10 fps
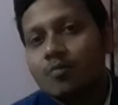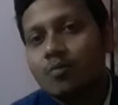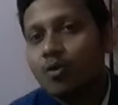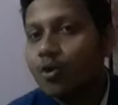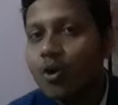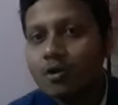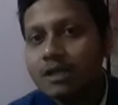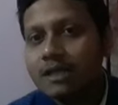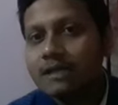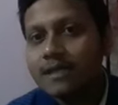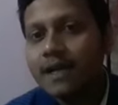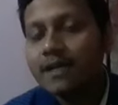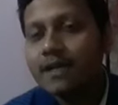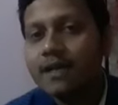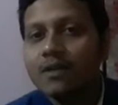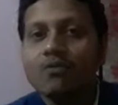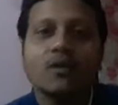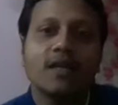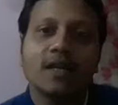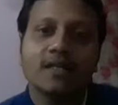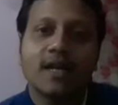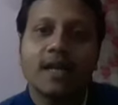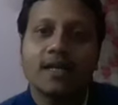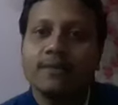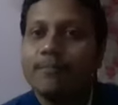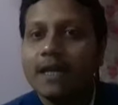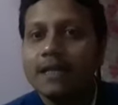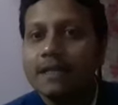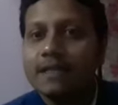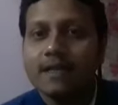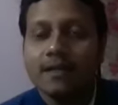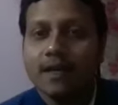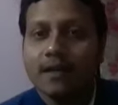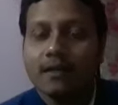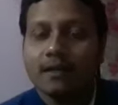protons inside the nucleus are repel each other.